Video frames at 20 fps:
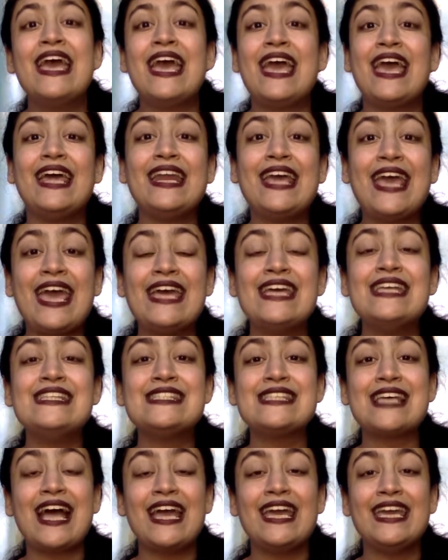And hence
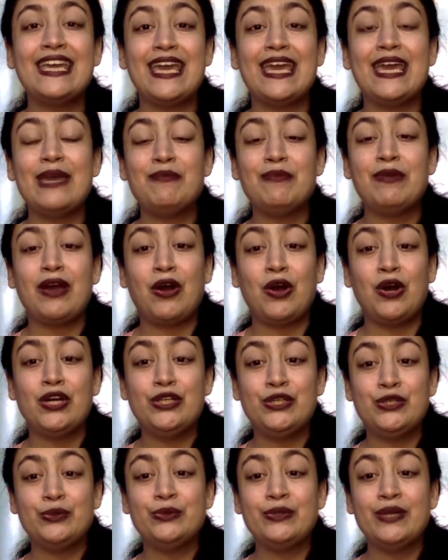I came
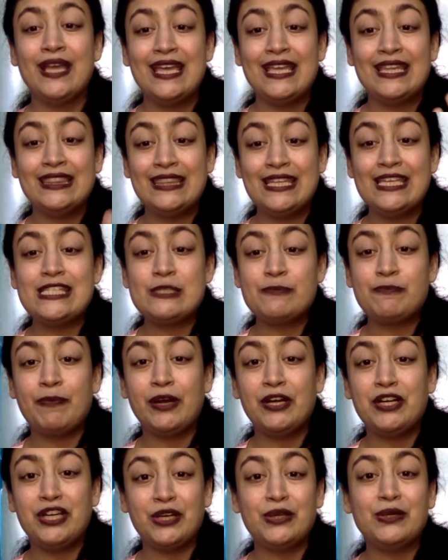onto this
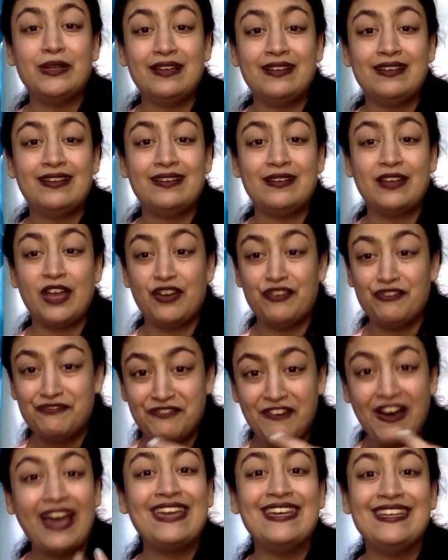particular
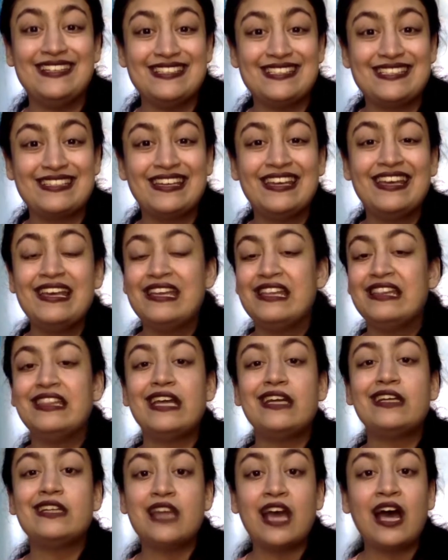find
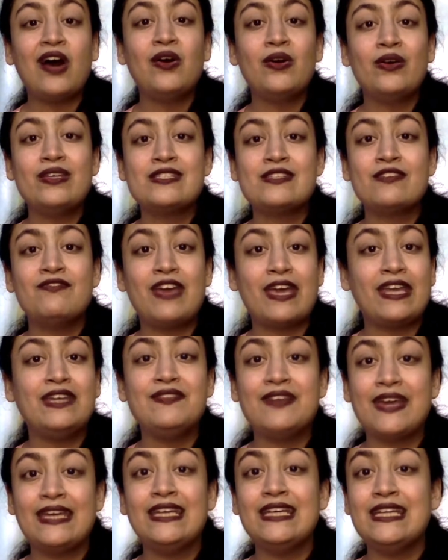that now is a very,
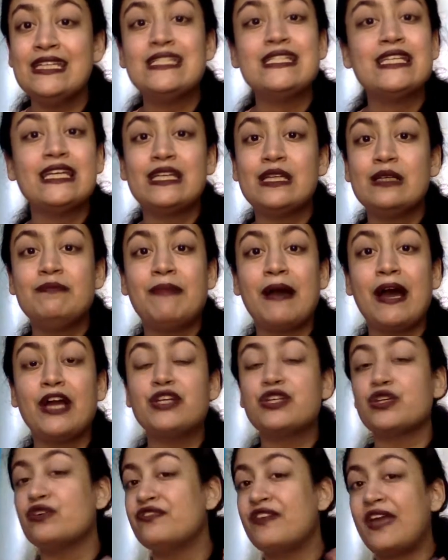very integral part
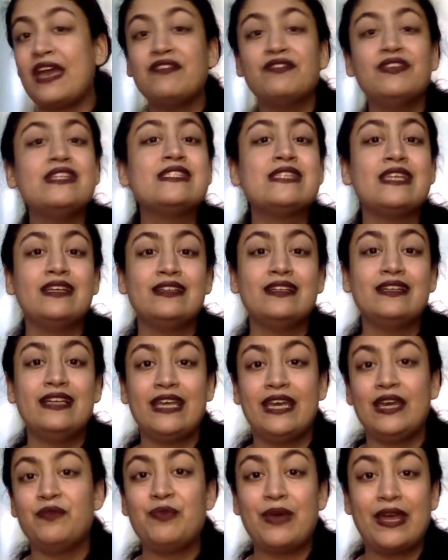of every single
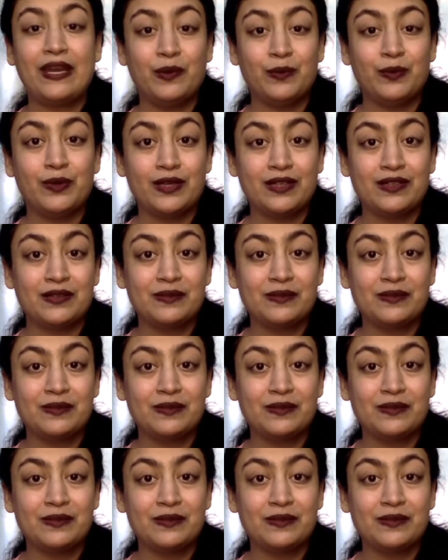day when I work.